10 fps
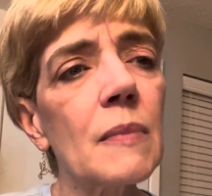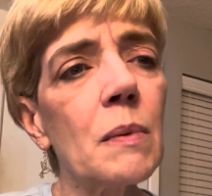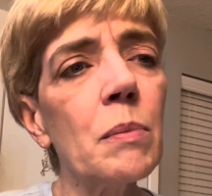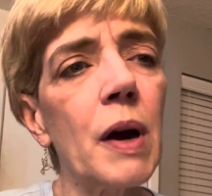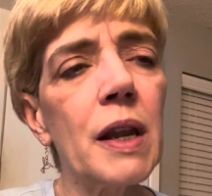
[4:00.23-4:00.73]

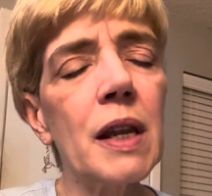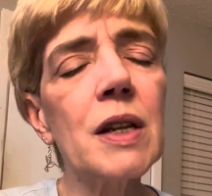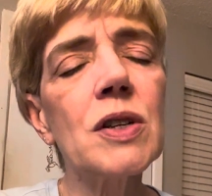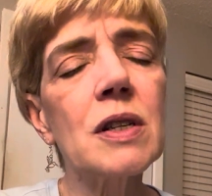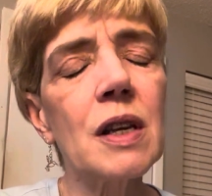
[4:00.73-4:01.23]
but it's
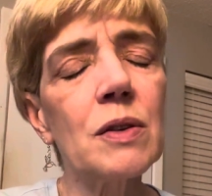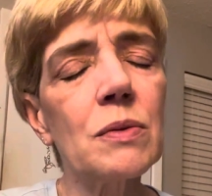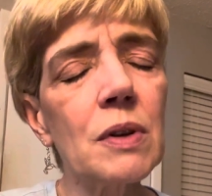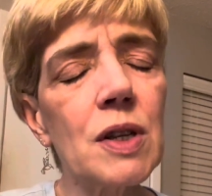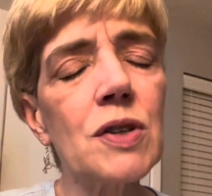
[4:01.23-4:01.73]
just getting
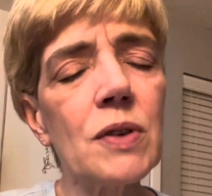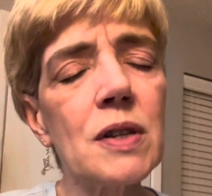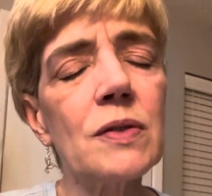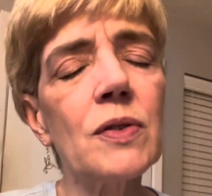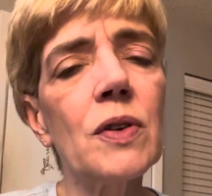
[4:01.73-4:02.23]
really
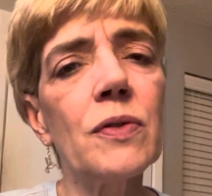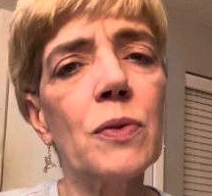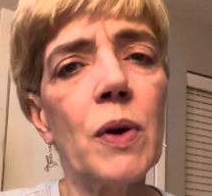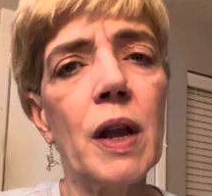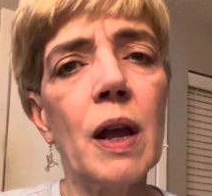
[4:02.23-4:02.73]
stressful
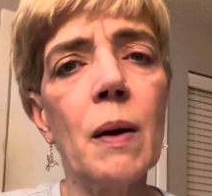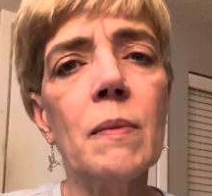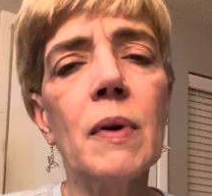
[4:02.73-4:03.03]
for him